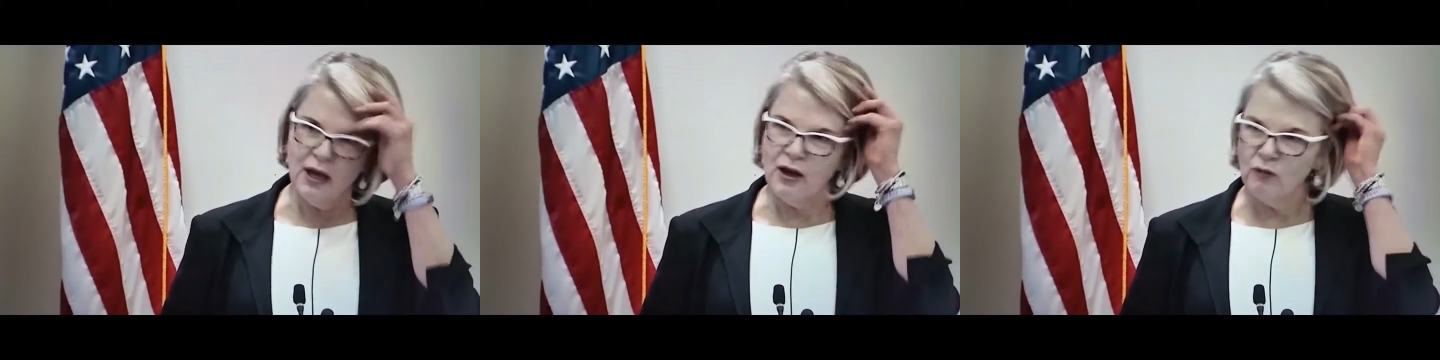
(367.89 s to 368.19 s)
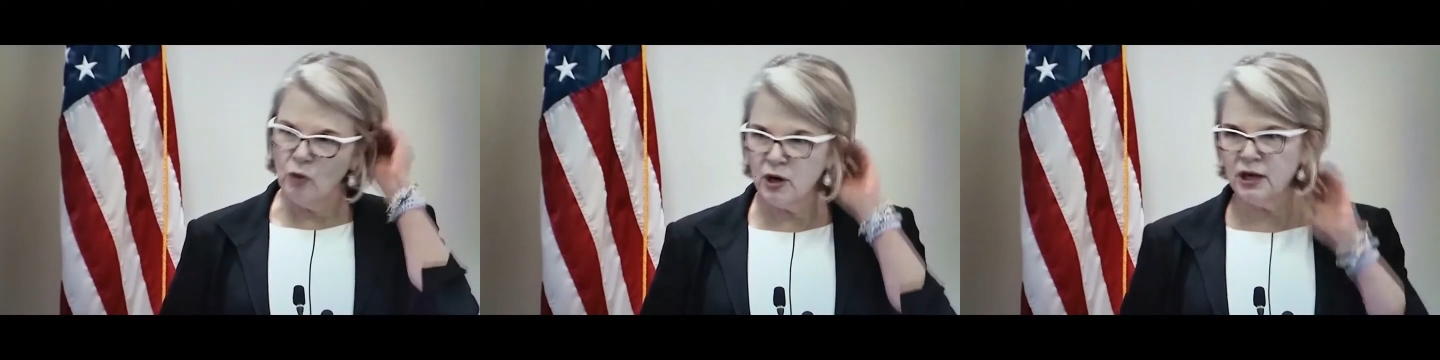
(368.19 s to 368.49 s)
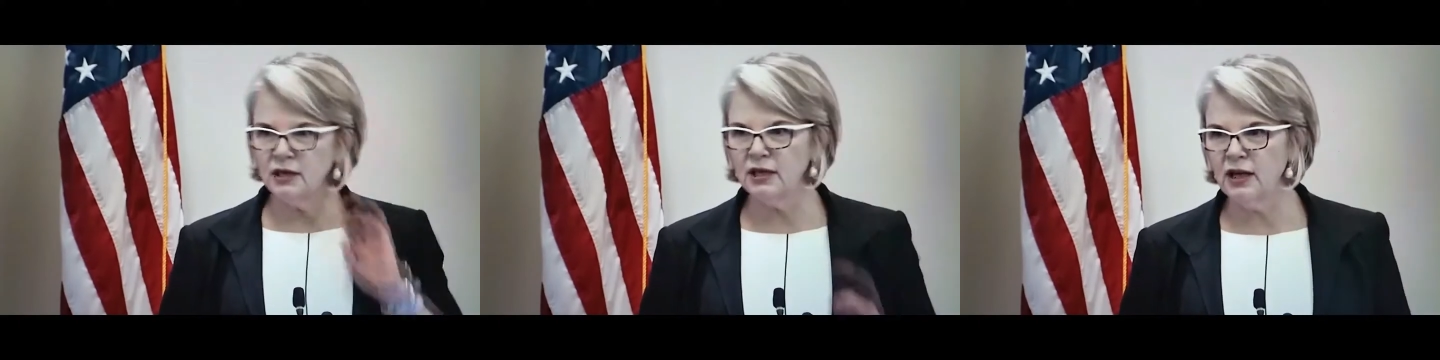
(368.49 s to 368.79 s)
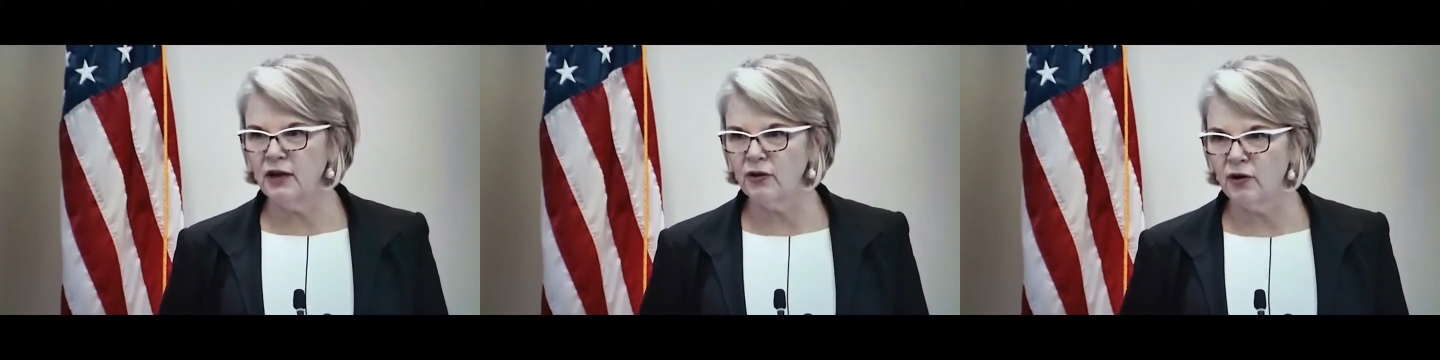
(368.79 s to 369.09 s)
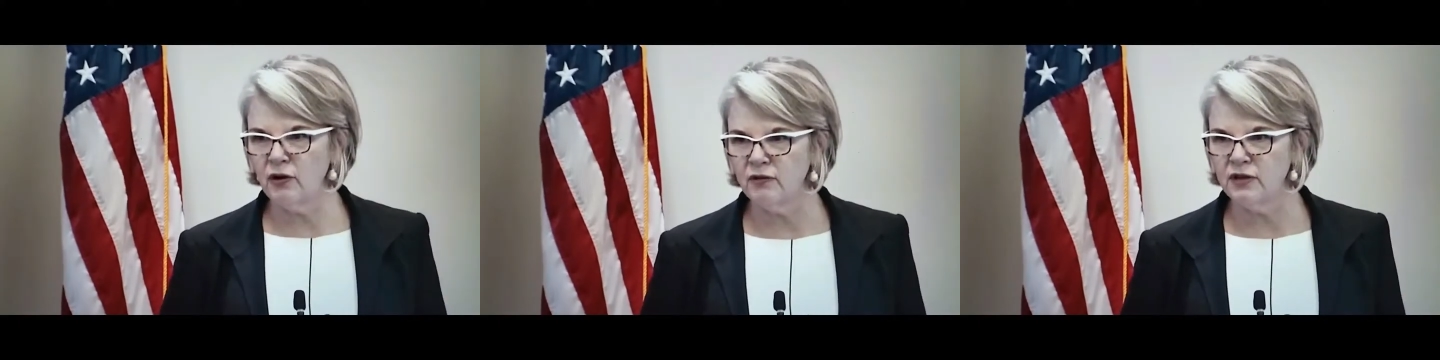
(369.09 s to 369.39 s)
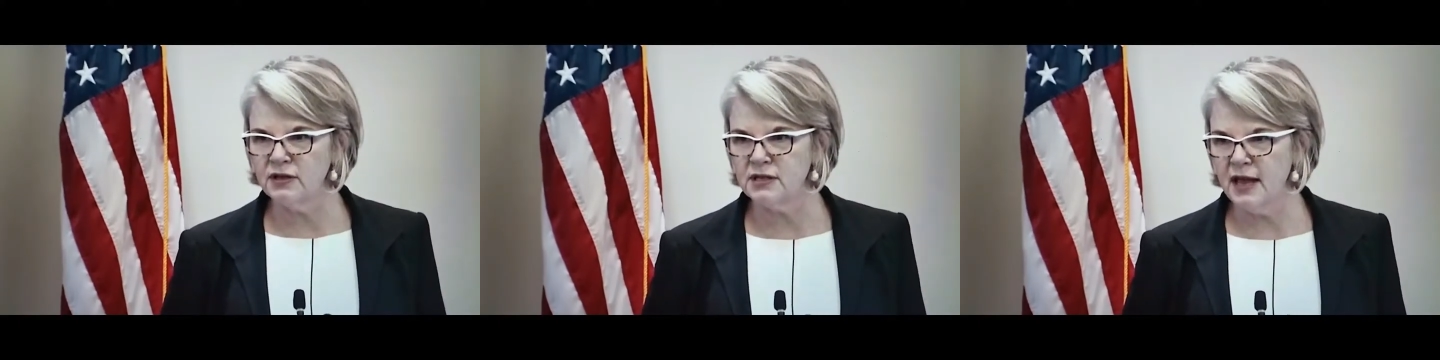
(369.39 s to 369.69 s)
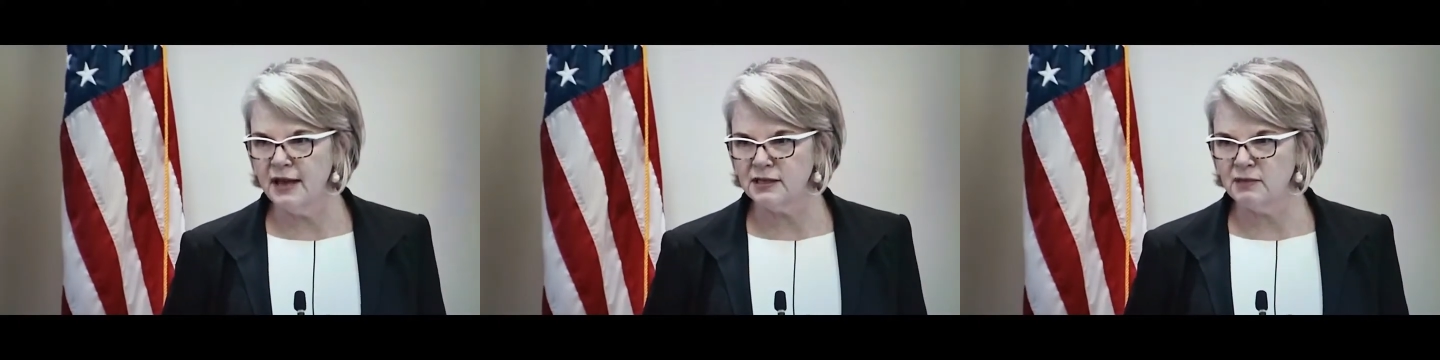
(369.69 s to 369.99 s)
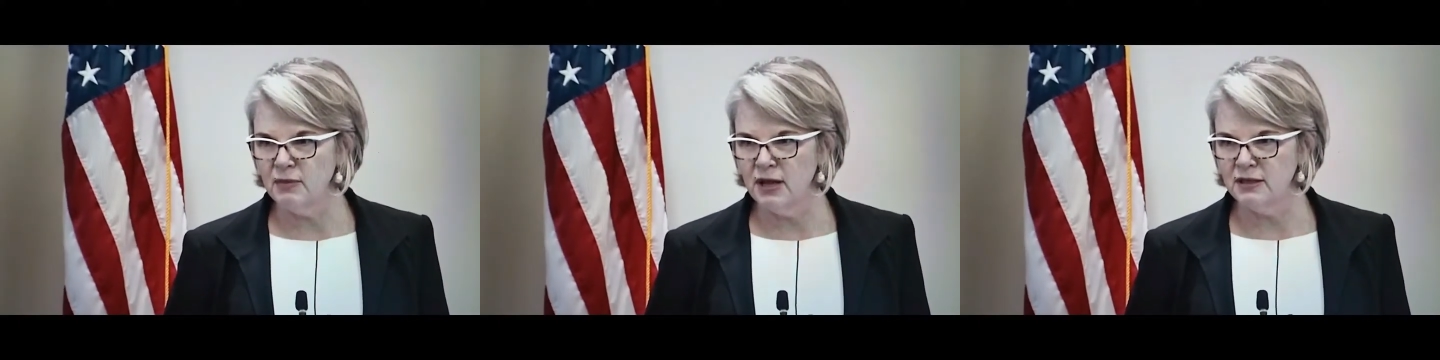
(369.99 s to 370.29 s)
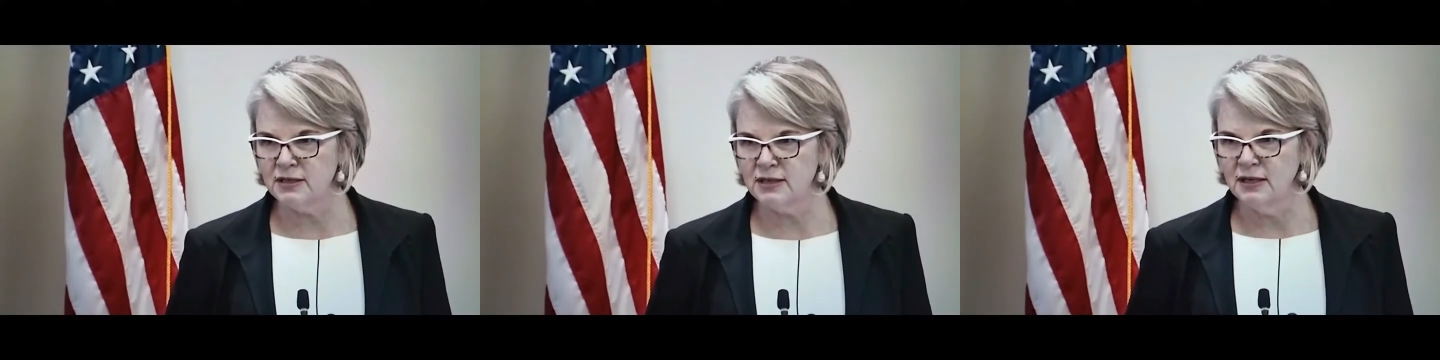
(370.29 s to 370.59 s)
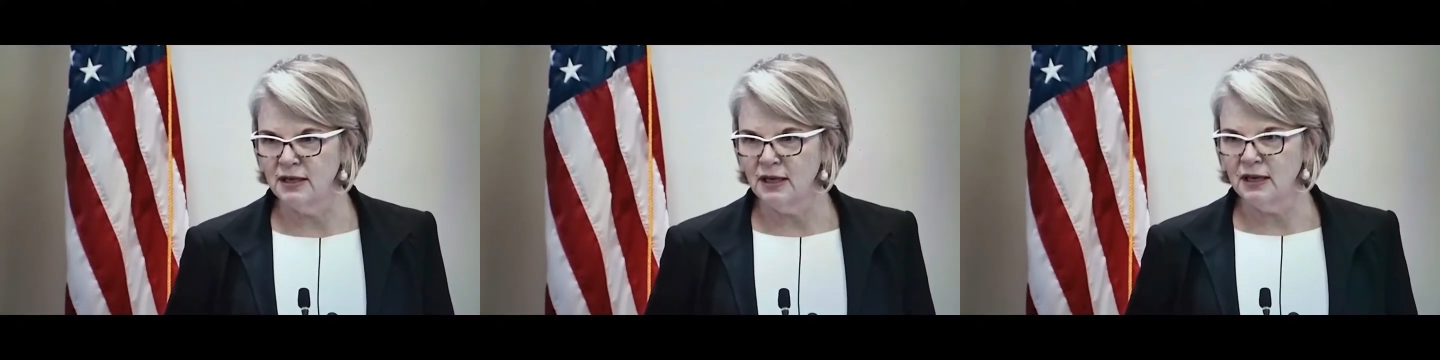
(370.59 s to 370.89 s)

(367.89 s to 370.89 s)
of working together over these last months.